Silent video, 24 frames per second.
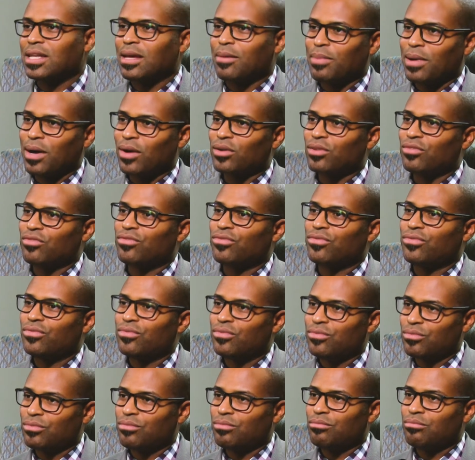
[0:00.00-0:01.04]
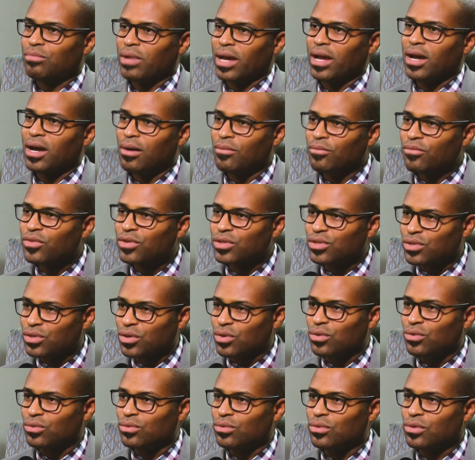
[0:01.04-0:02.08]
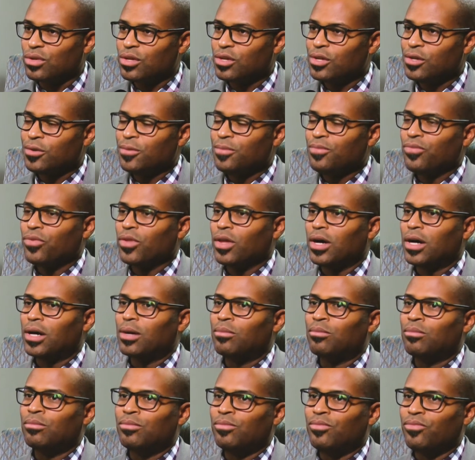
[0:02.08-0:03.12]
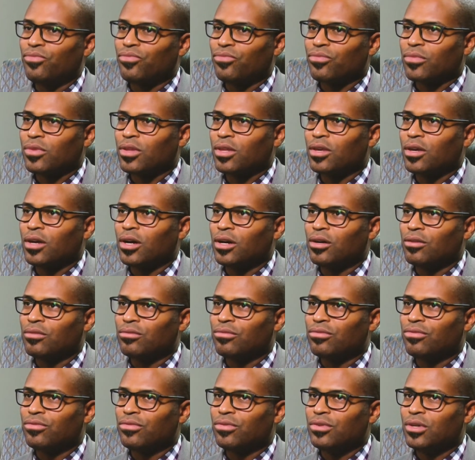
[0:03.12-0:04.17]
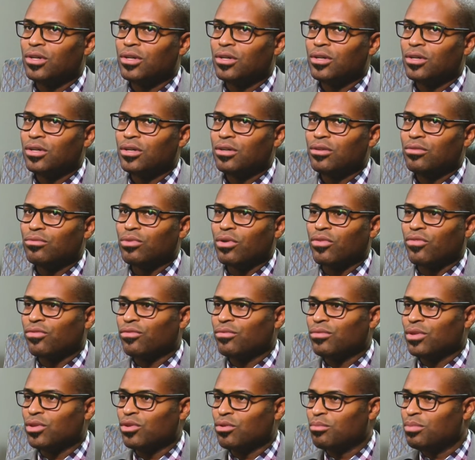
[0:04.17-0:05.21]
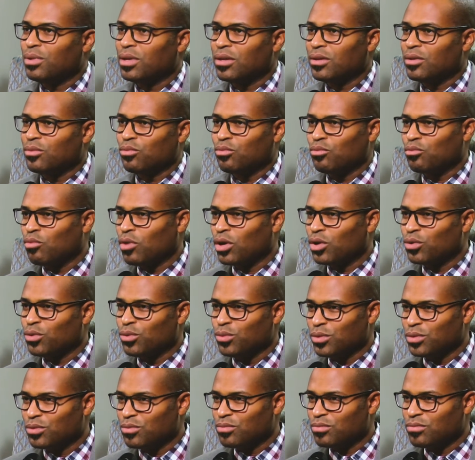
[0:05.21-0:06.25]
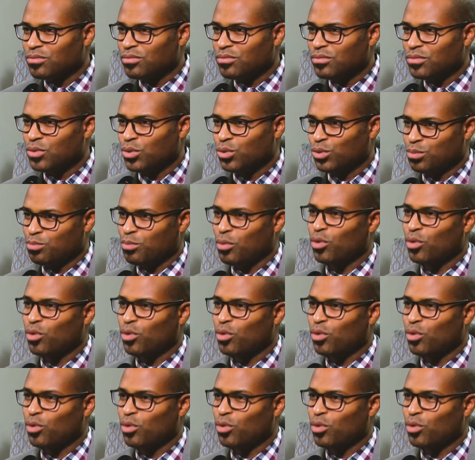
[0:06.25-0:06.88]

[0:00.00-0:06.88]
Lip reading: out of my comfort zone of being one who spoke